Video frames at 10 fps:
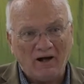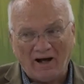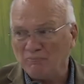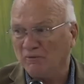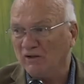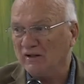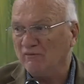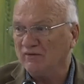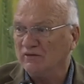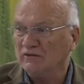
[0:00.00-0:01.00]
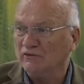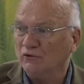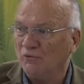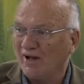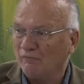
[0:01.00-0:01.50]
I believe this is
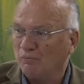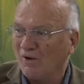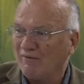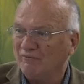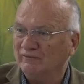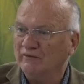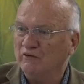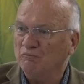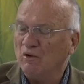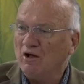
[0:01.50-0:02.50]
direct prophecy